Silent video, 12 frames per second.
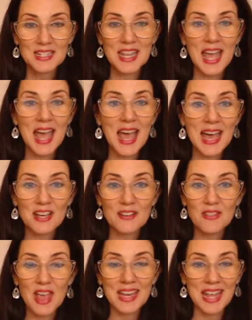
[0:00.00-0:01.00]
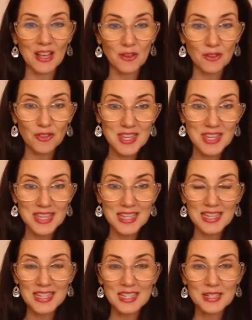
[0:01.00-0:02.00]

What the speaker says: to have that healthy